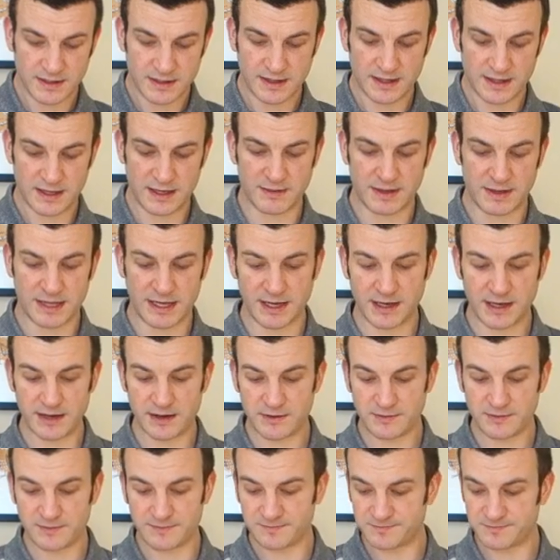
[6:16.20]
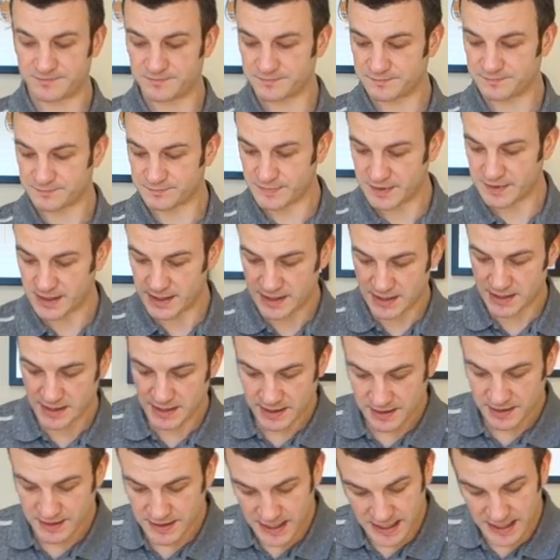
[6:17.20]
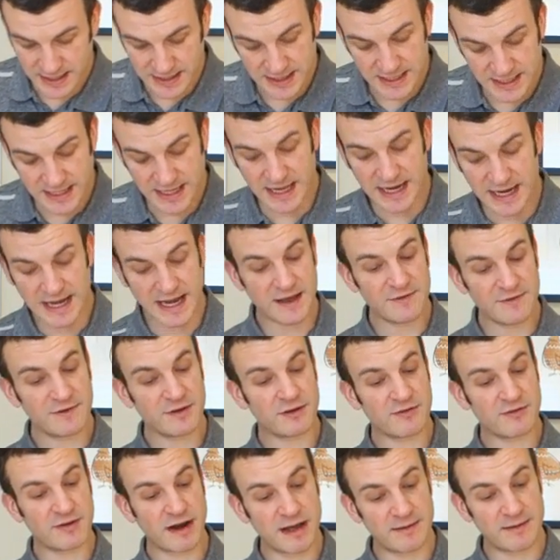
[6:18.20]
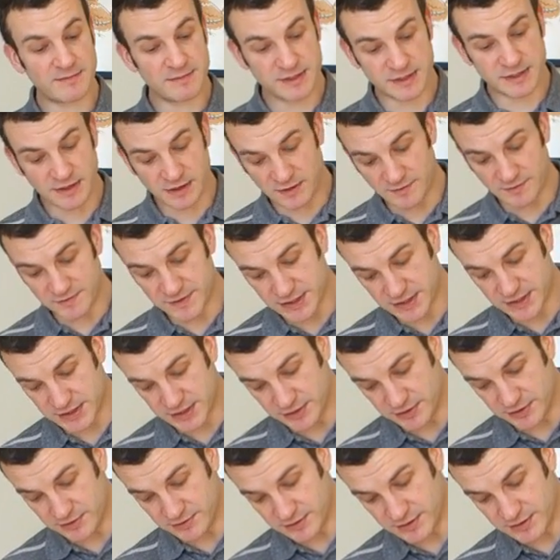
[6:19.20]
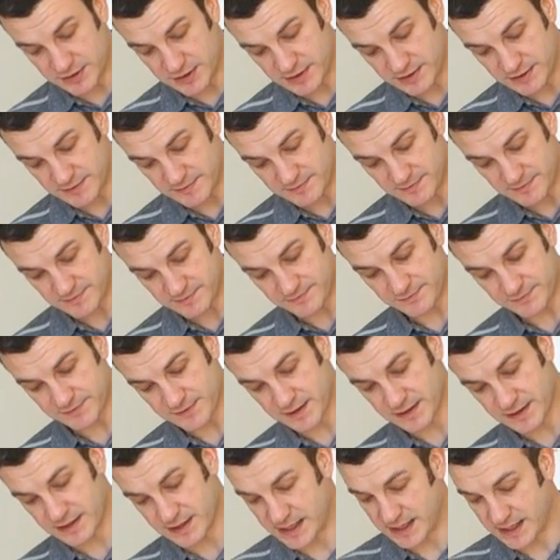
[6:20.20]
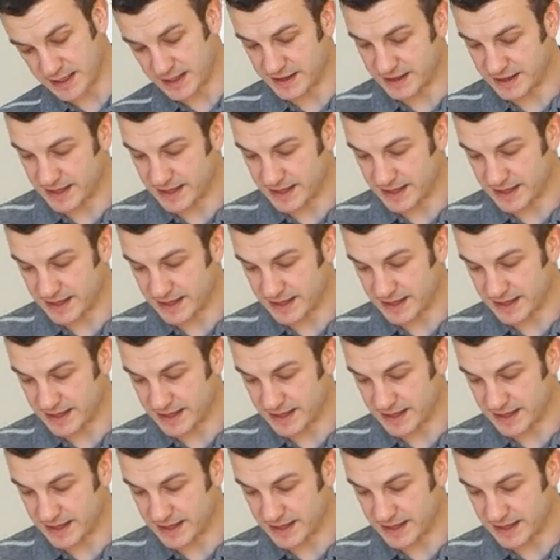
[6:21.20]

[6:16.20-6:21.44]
There we go. Then the 11 grams of salt, like